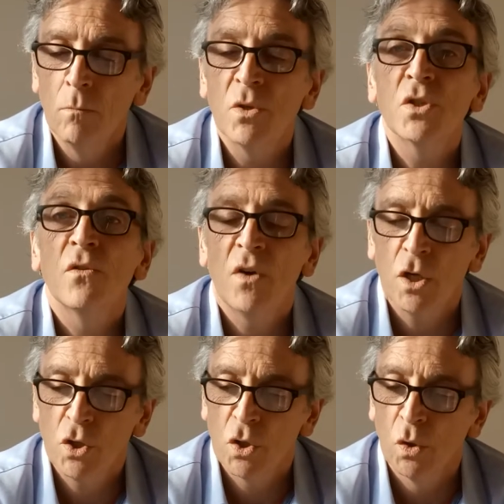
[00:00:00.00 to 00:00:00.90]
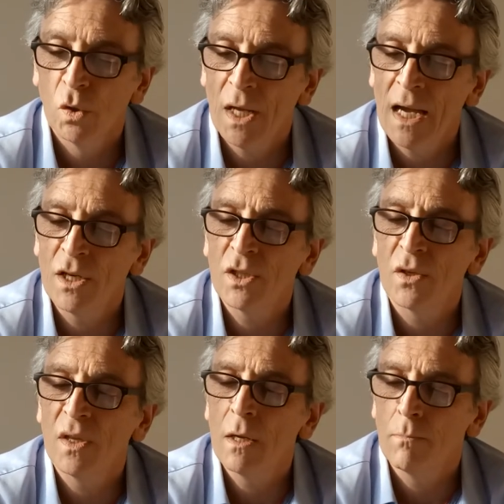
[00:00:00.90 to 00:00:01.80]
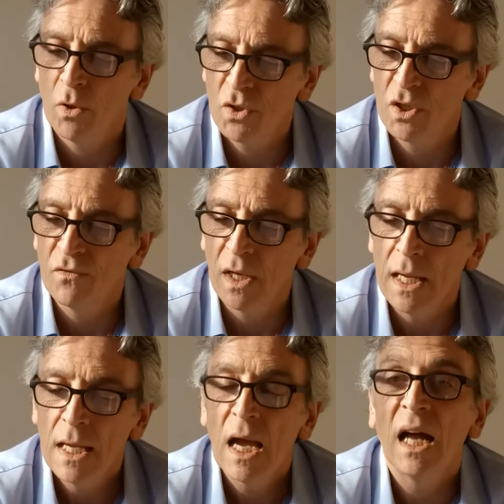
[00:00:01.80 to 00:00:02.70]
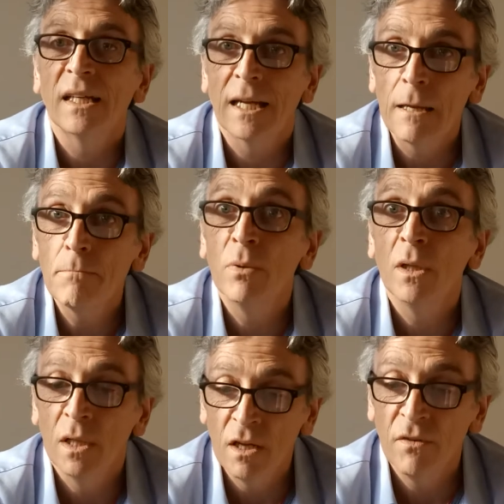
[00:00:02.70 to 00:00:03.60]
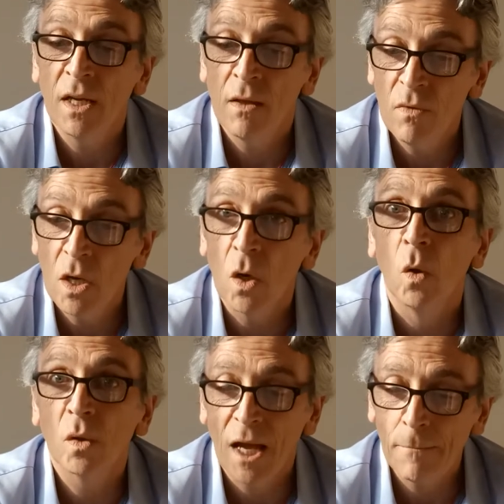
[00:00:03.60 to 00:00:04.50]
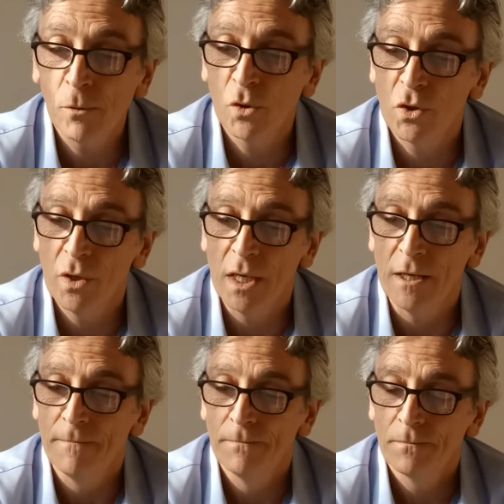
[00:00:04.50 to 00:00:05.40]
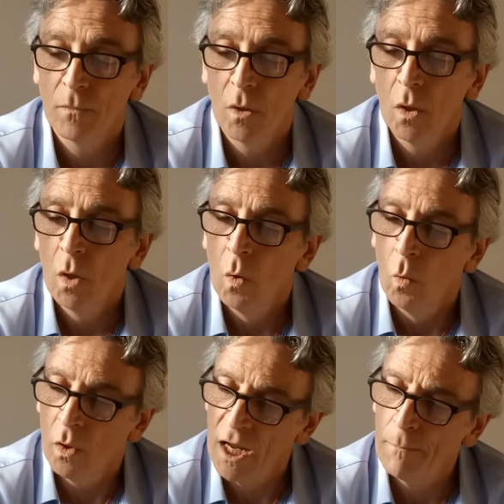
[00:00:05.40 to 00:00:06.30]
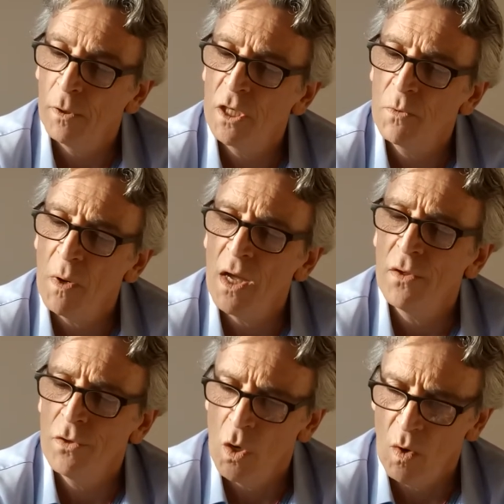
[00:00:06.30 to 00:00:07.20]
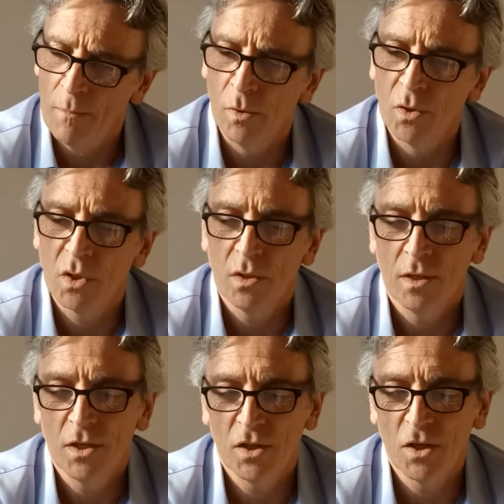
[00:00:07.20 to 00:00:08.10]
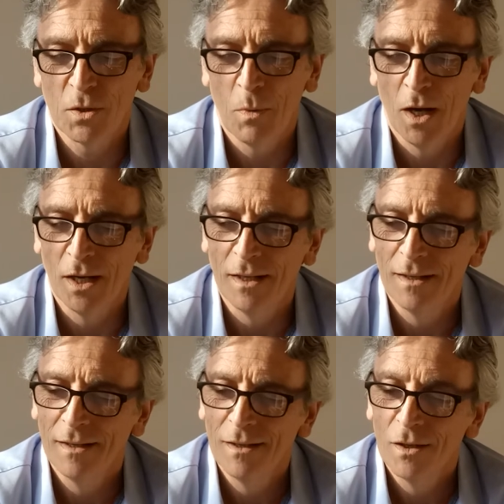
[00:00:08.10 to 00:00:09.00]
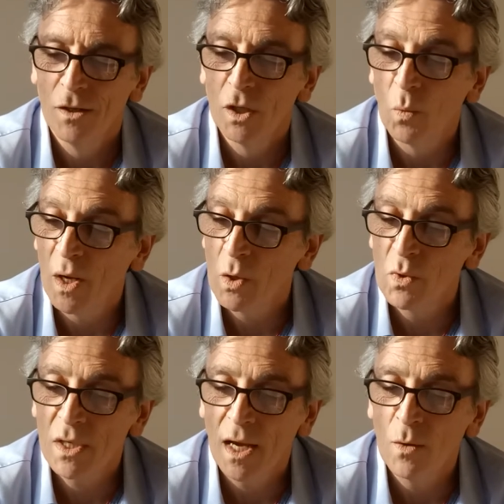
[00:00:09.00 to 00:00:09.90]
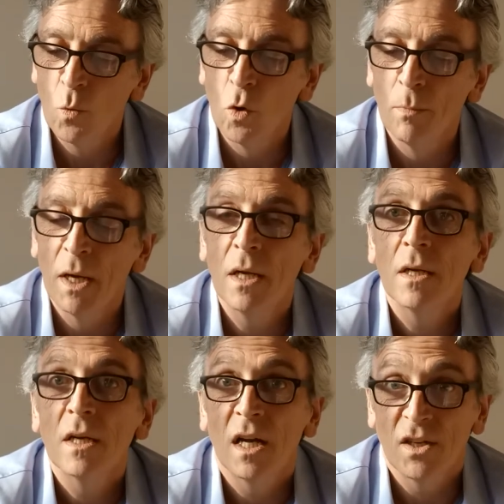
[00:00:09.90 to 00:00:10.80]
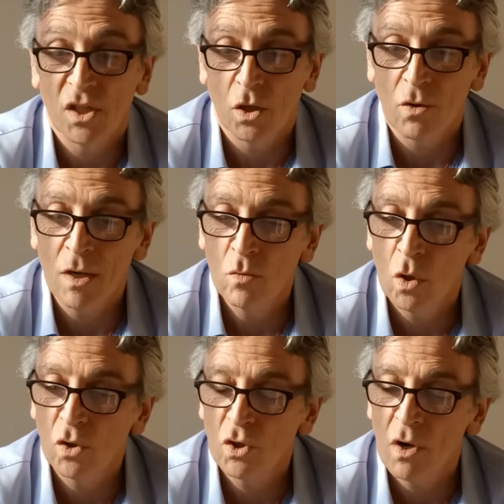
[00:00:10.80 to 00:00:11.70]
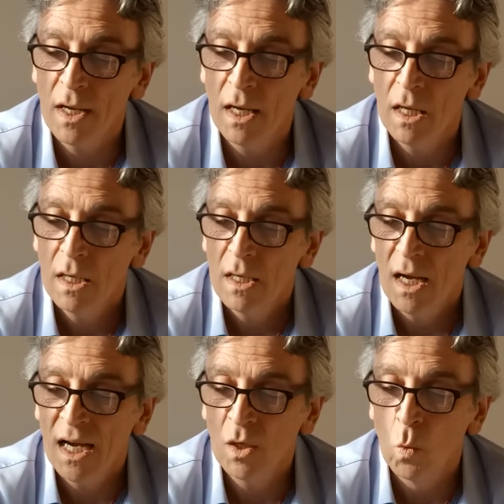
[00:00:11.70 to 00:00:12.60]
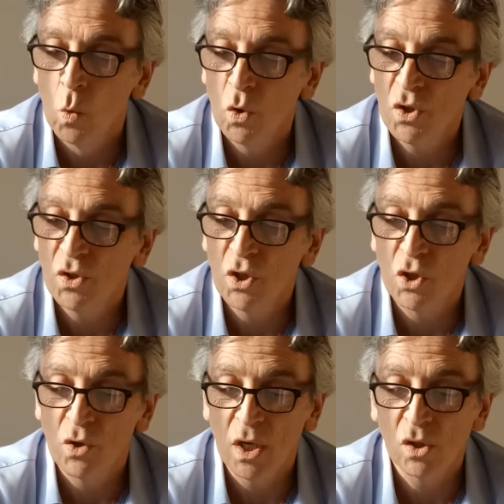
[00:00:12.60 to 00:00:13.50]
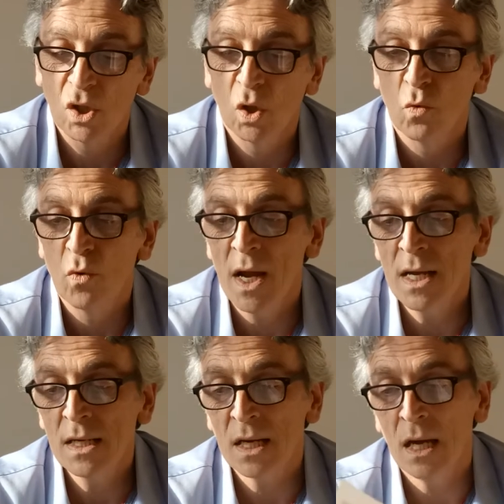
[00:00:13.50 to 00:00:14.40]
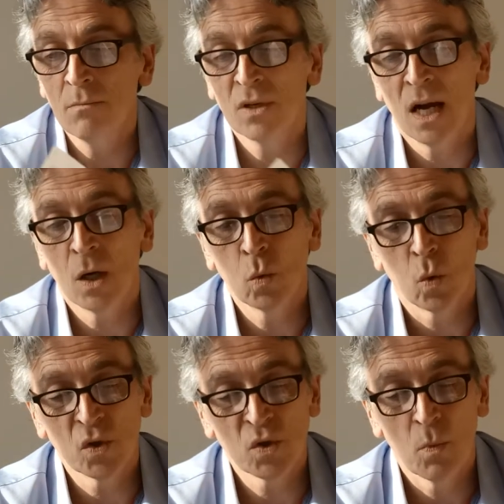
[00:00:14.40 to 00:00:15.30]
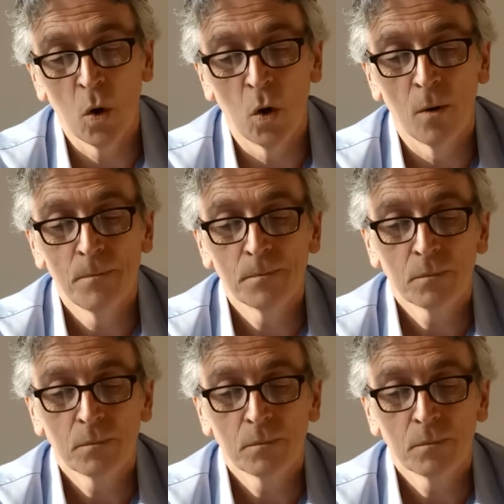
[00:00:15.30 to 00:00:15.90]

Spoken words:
Mr. Vesh told Anna to think positively and keep believing in the old apple tree. "One apple is better than no apples," he said, smiling. The weather was getting warmer, and as the ground got drier, Anna watered the tree until the rain came down once more.